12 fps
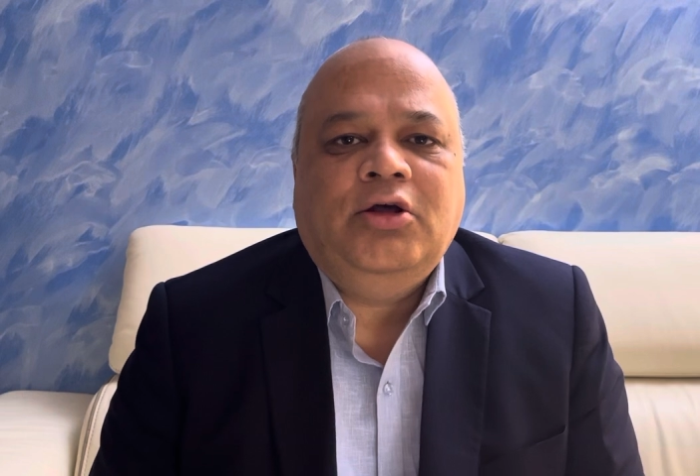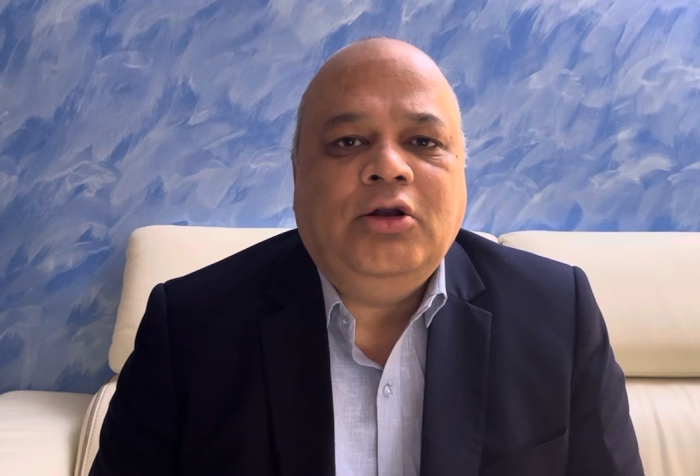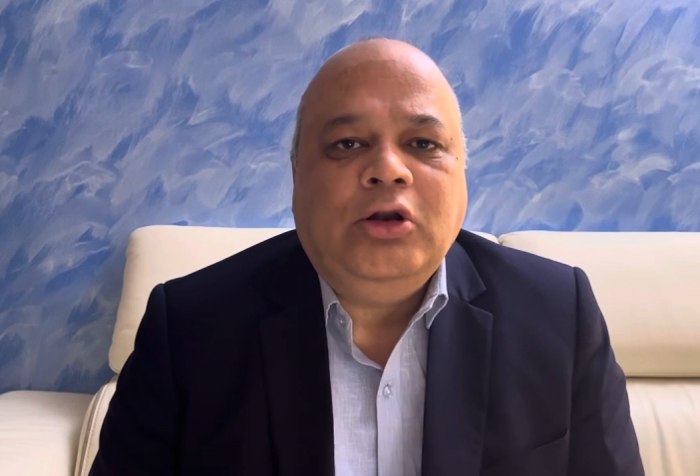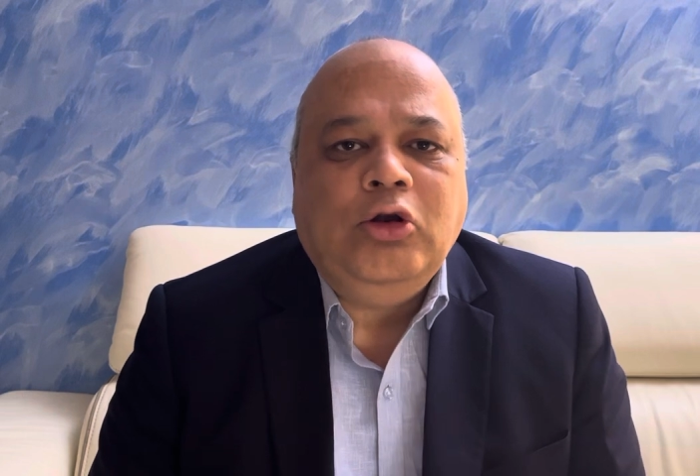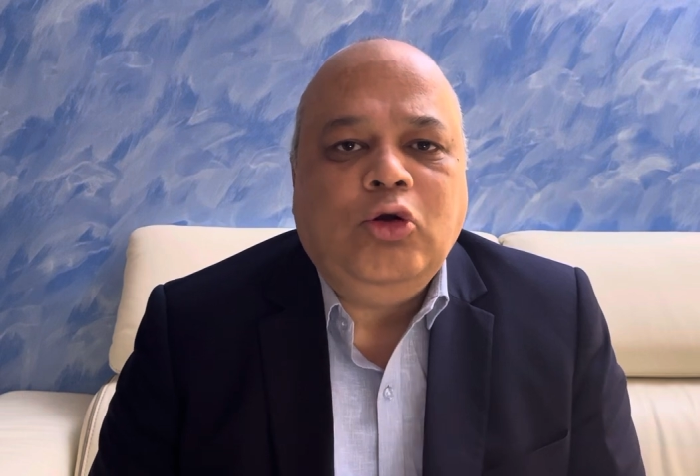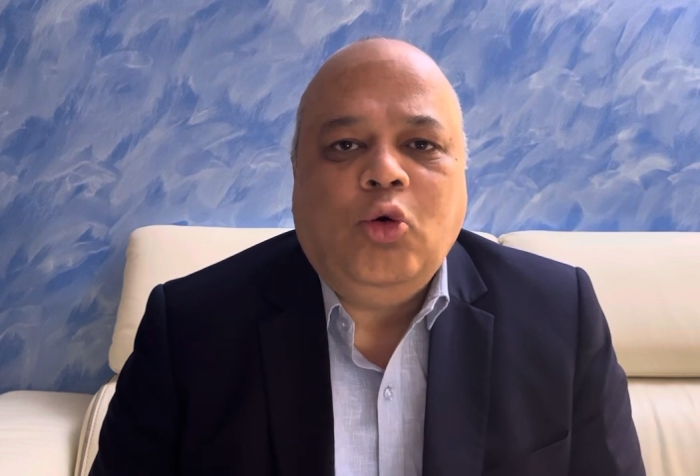
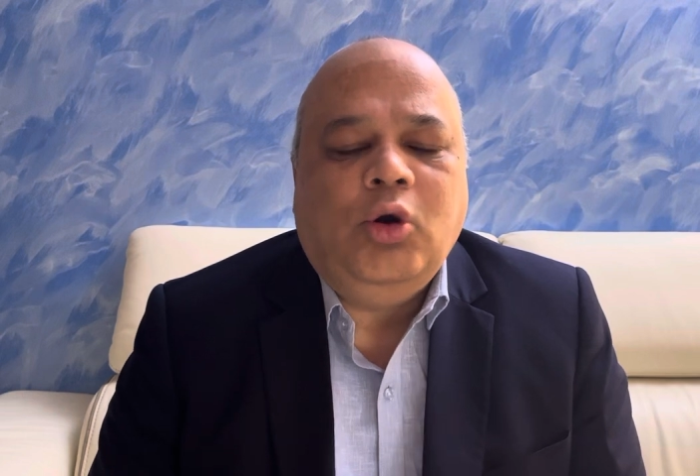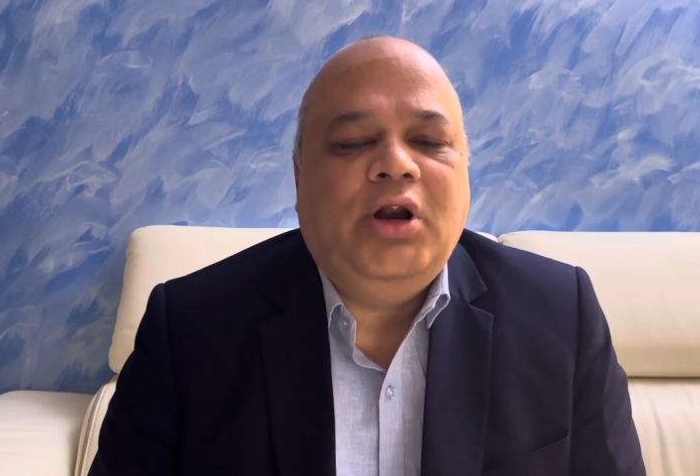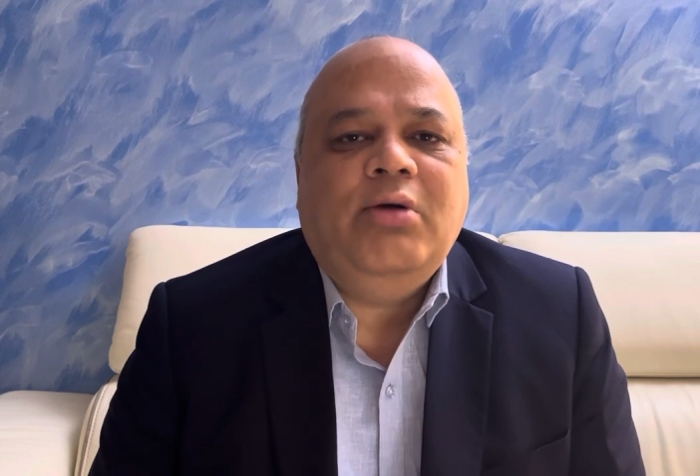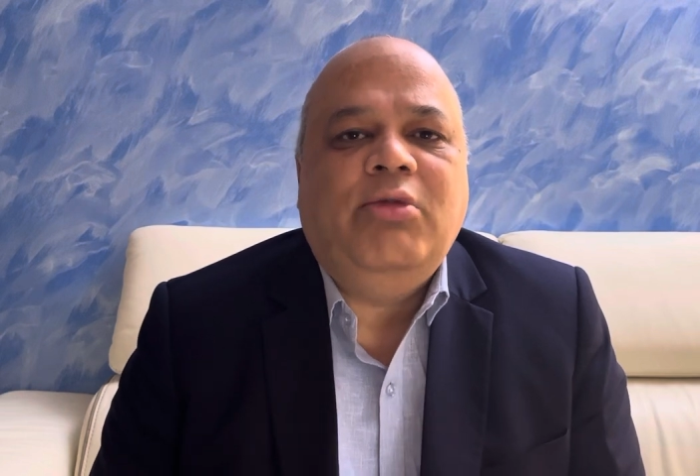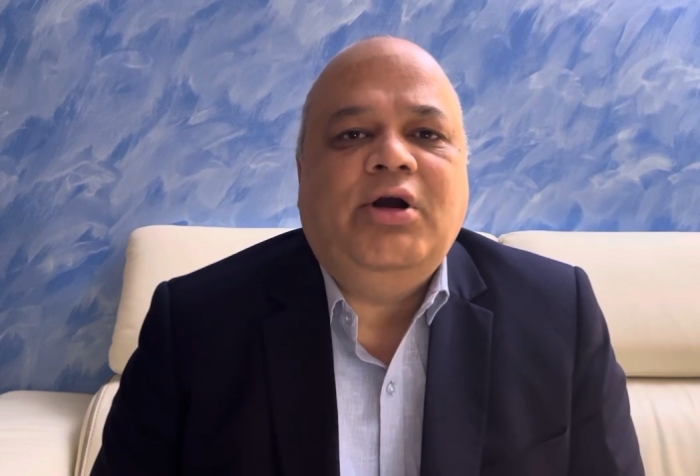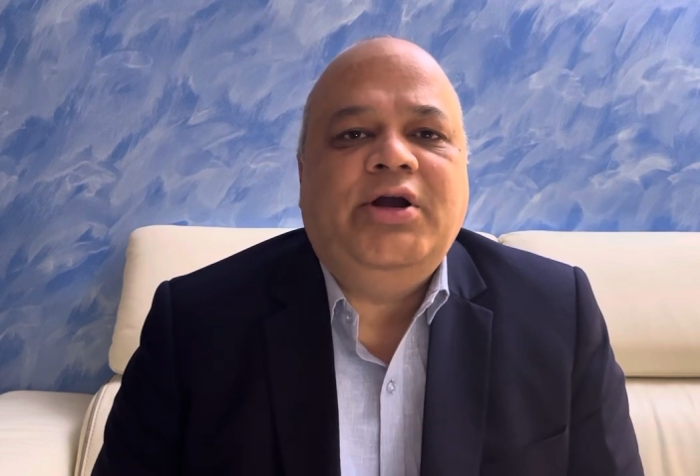no
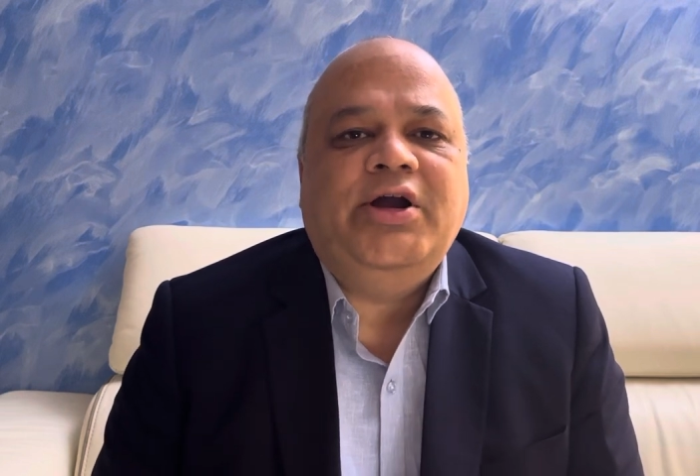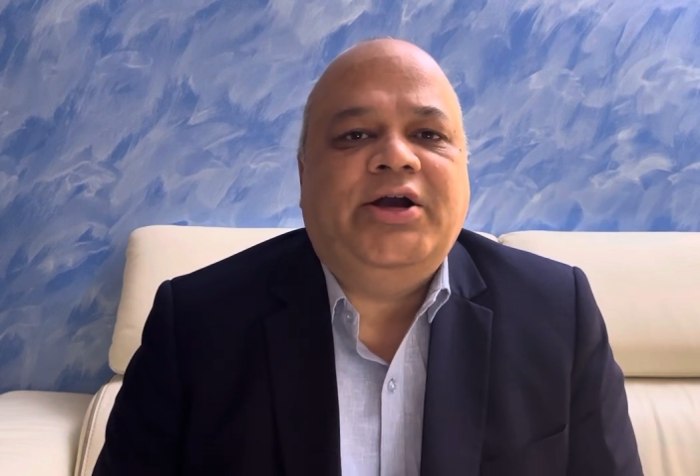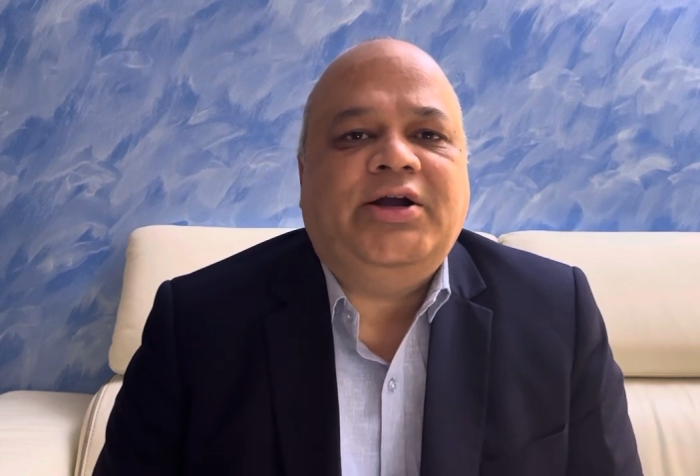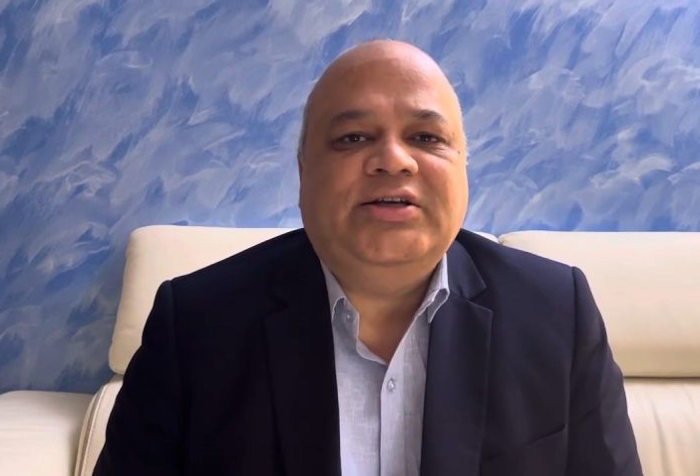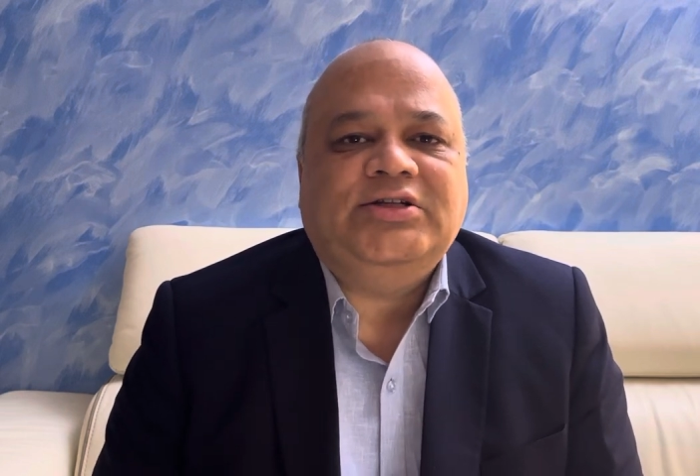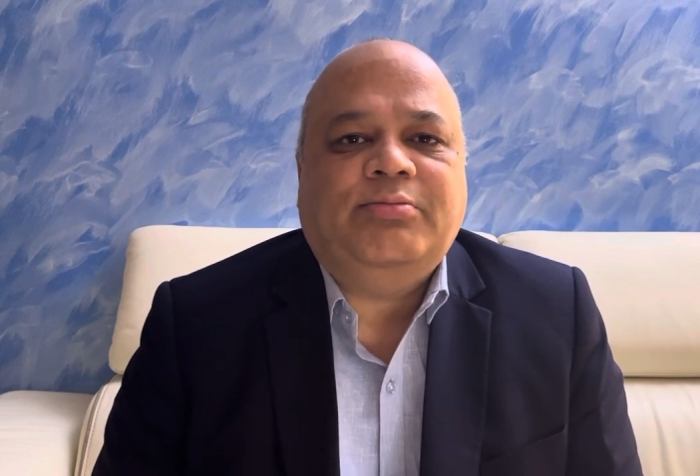label
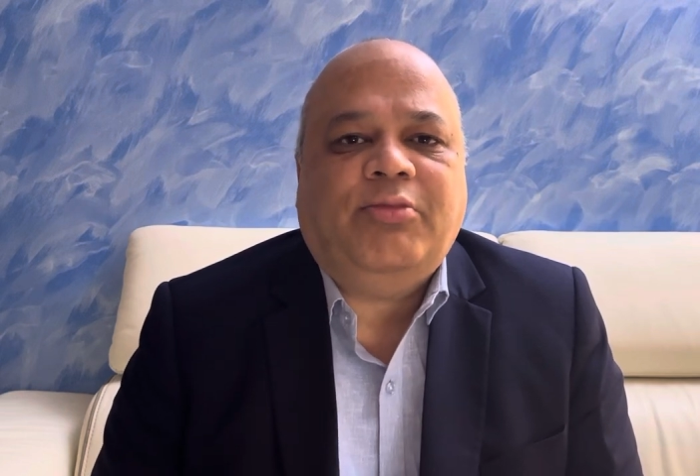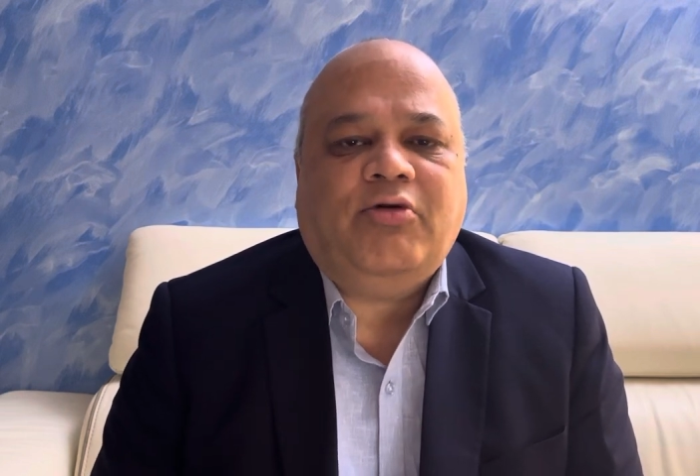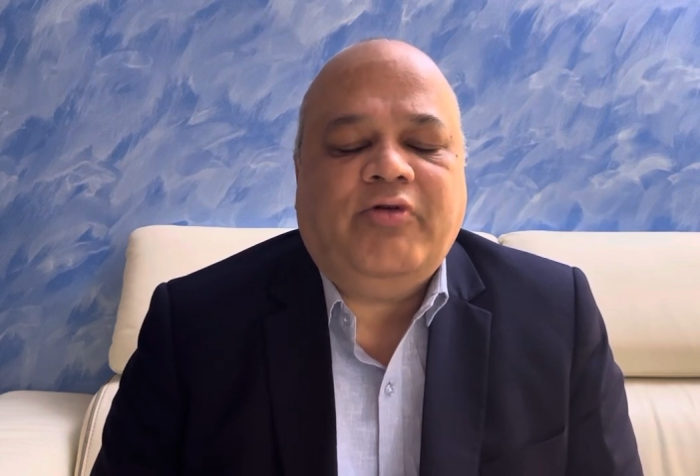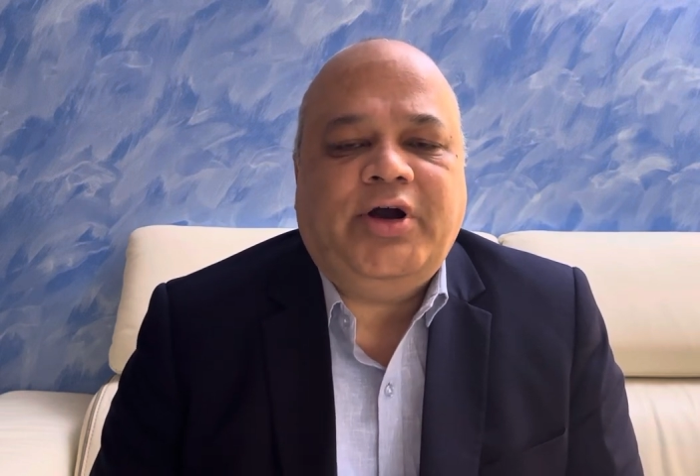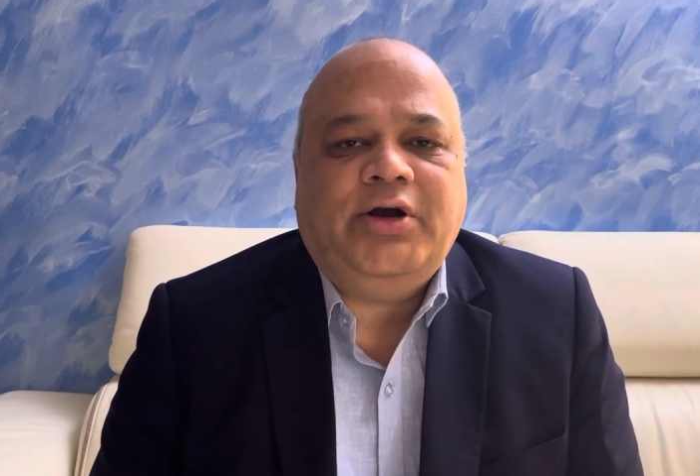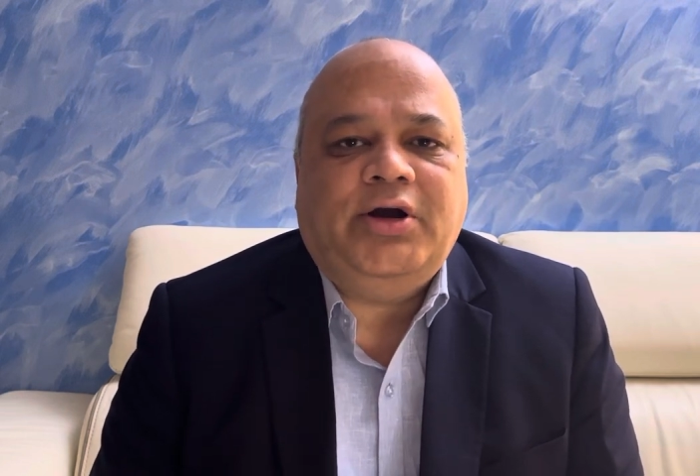data is
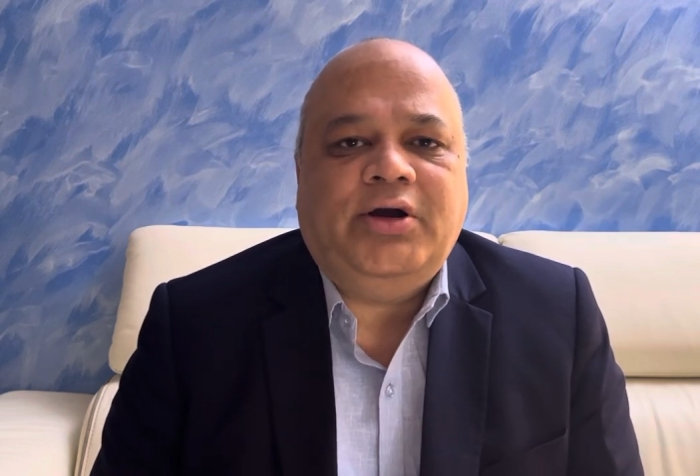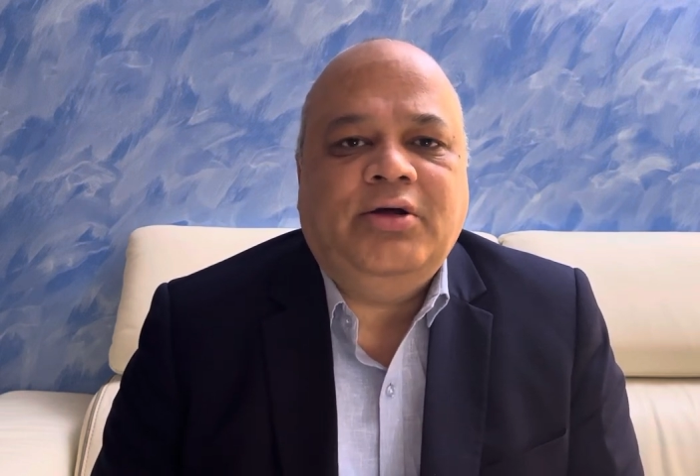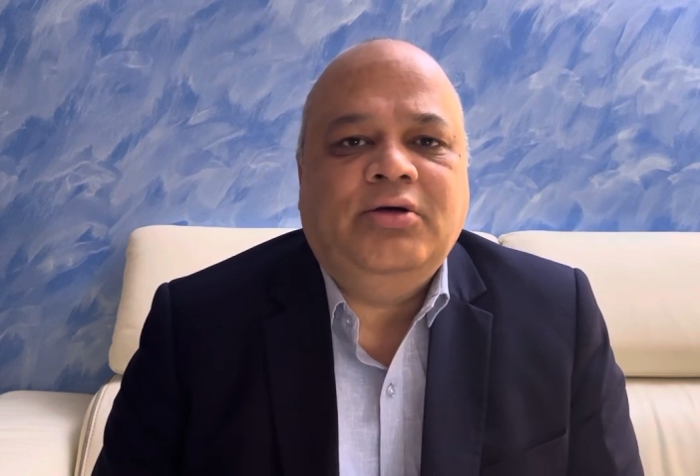provided.